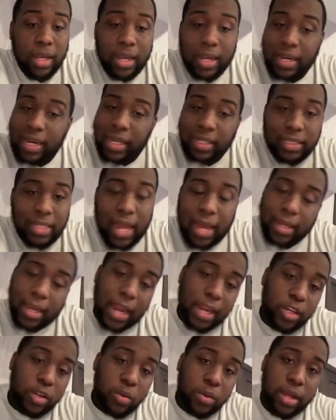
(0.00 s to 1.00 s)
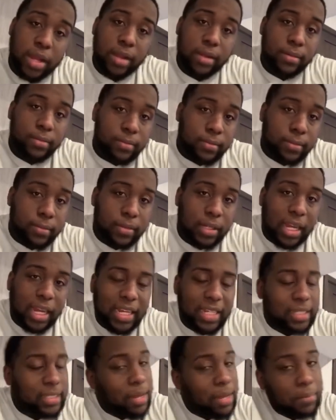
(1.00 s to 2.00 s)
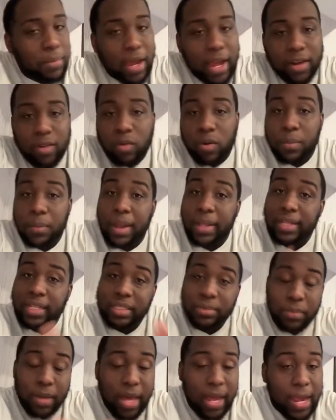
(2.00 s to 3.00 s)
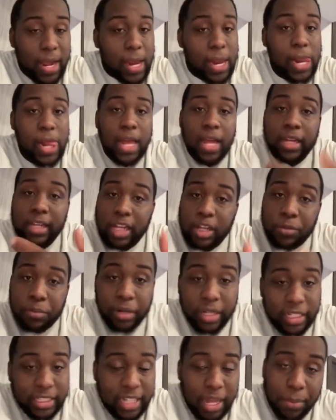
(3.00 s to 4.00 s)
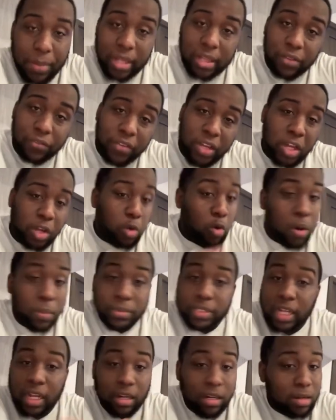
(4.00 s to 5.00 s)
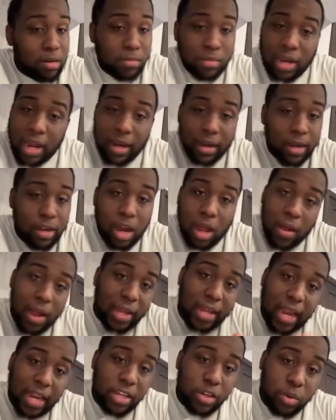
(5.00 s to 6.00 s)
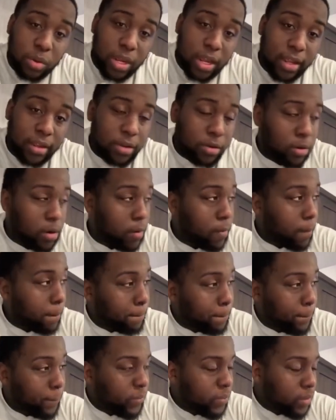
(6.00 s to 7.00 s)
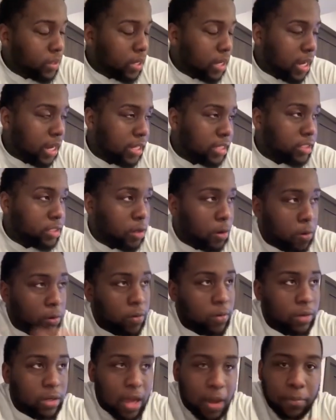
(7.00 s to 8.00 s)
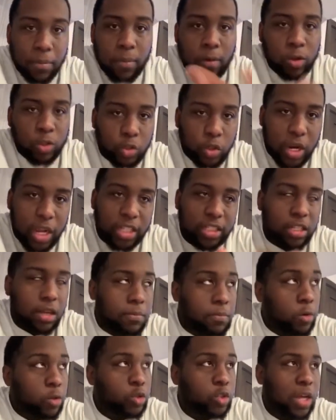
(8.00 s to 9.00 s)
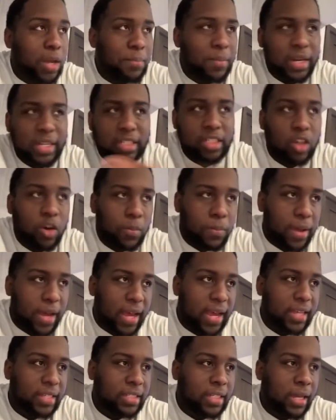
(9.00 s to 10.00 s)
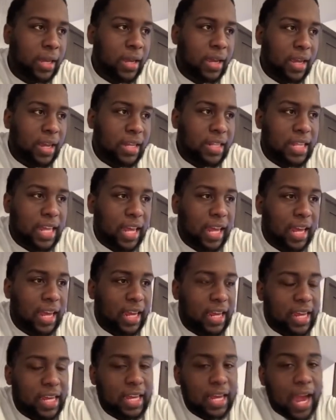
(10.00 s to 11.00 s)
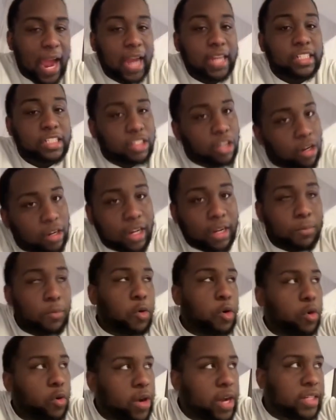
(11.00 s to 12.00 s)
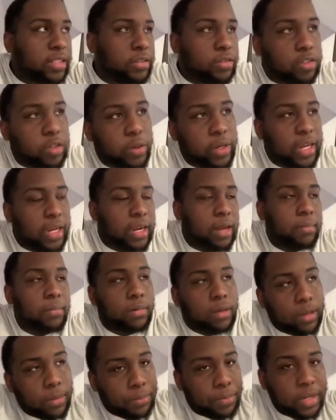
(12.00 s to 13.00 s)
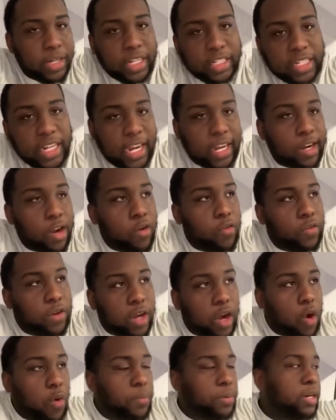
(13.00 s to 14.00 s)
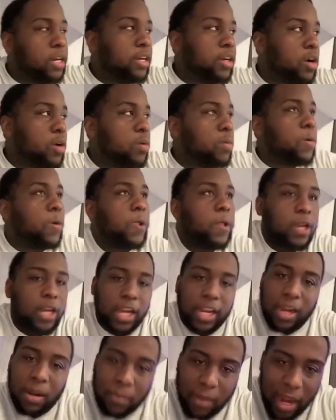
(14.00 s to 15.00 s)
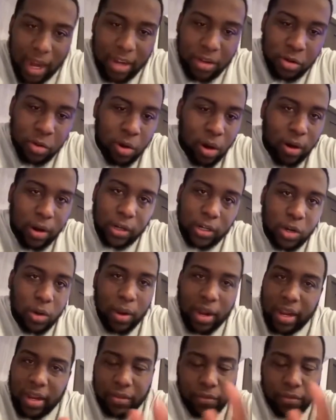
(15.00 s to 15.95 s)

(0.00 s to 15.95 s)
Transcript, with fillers: And I said, "I can't do that." And he said, "Man, I don't want to make this bad. Can you please step out the vehicle?" I'm telling him, I'm like, "No, I can't do that," you know. And so a couple more tries, minutes go past. Then he actually started getting more aggressive. So he ended up putting his hand over and opened the door. And I'm like, "You already know,